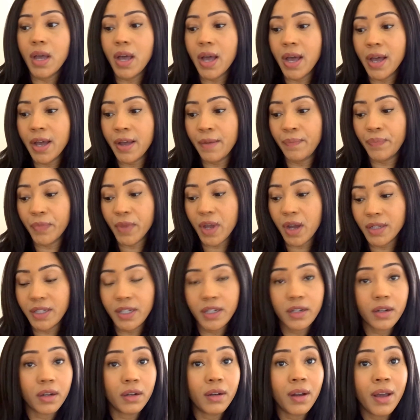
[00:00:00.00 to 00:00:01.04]
I
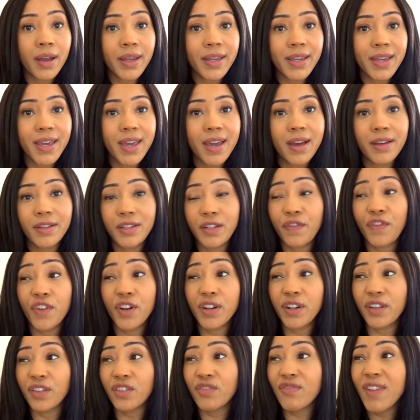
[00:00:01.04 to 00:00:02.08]
did not like it. I used to
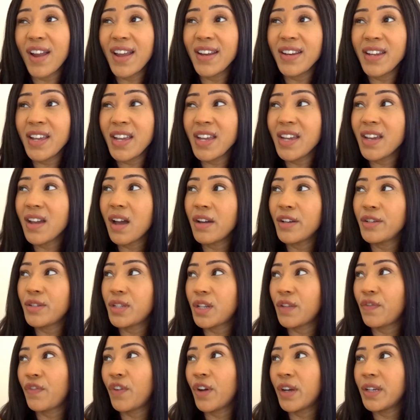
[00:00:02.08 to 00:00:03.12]
find it threatening. I used
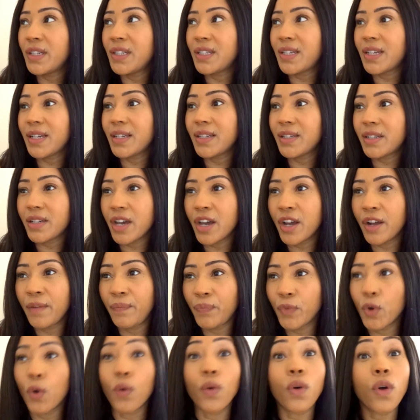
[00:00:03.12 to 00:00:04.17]
to find it
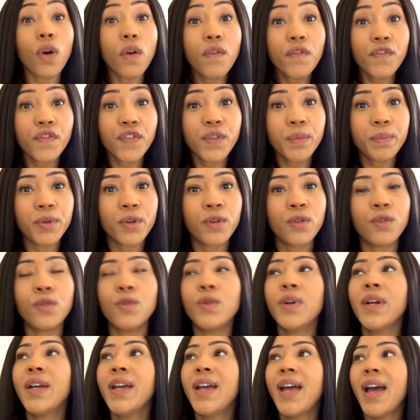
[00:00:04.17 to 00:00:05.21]

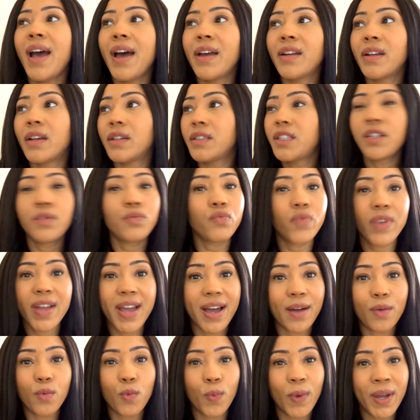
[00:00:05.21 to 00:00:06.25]
uncomfortable, and I didn't
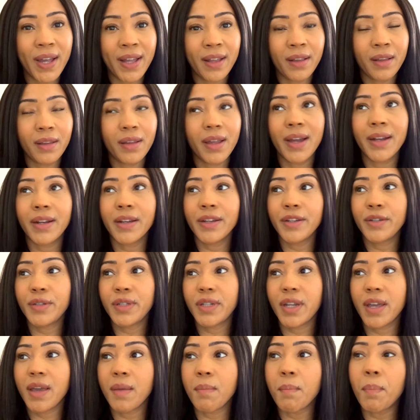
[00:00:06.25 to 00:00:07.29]
react well, and I
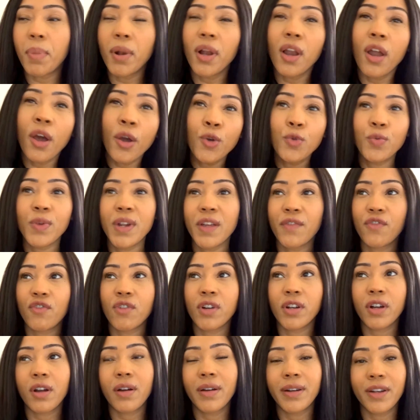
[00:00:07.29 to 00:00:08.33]
used to implode whenever
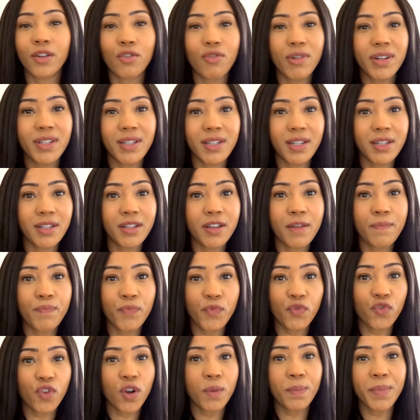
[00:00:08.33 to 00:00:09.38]
I got any criticism
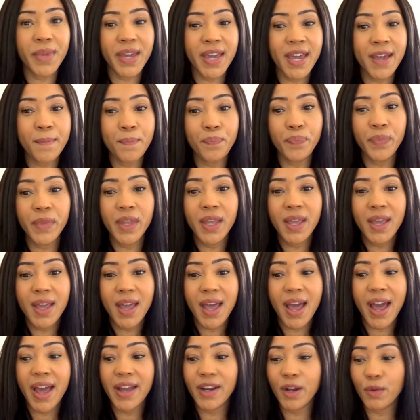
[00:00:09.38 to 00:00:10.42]
from him,
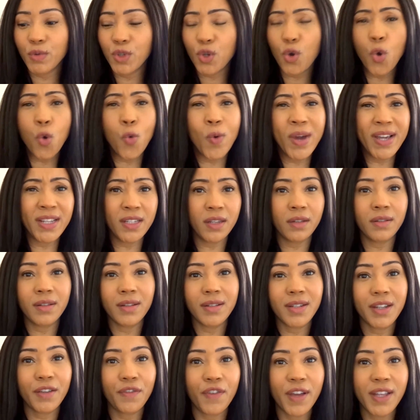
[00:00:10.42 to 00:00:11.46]
and I was always on the
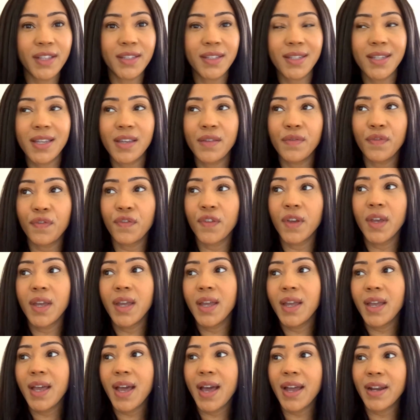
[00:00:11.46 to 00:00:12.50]
defensive.
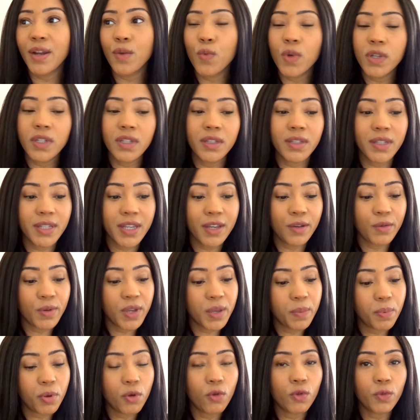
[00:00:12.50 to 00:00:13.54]
And it wasn't till
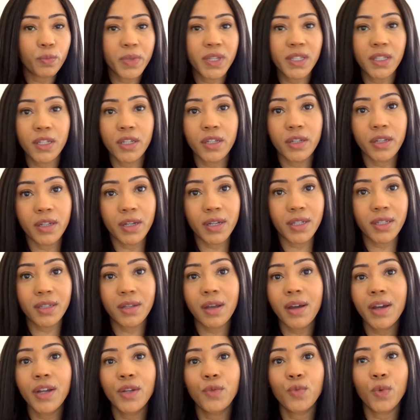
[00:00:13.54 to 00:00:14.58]
he pulled me
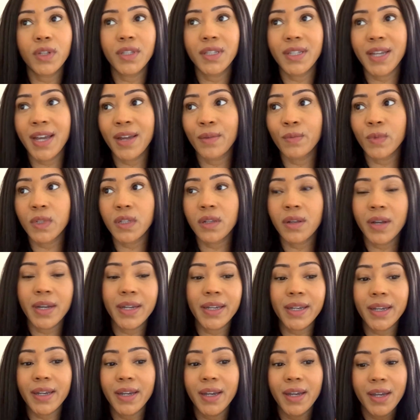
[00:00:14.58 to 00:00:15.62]
aside one day and was
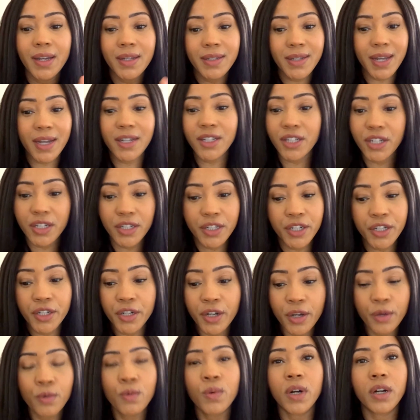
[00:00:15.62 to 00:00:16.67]
like, Tasha, you
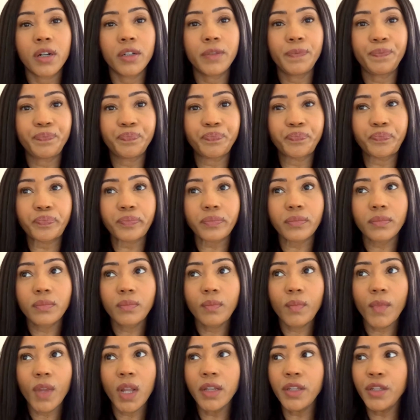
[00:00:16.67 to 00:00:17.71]
know what
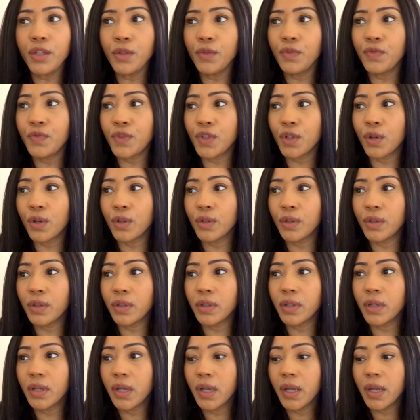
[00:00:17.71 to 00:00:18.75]
you've
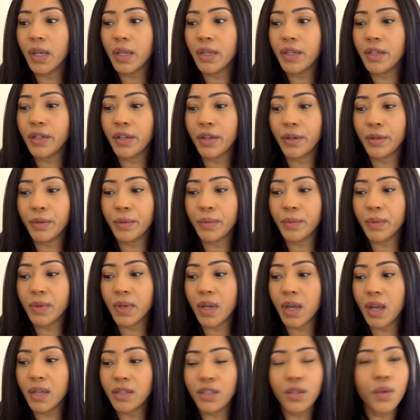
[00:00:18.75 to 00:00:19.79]
done, you know,
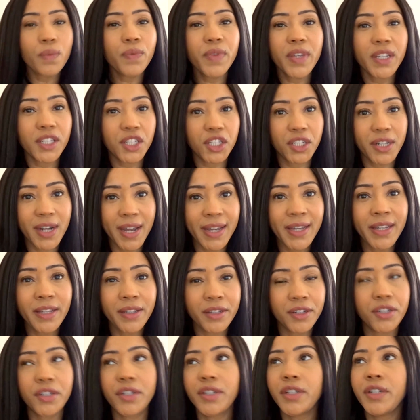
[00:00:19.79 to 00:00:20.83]
something's
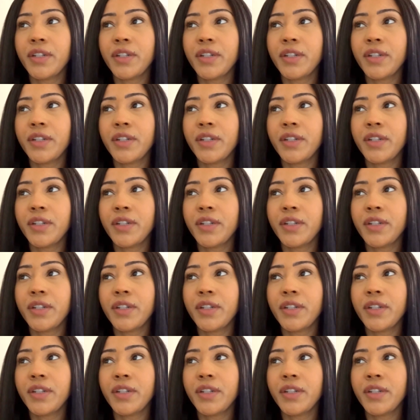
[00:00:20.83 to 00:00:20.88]
changed.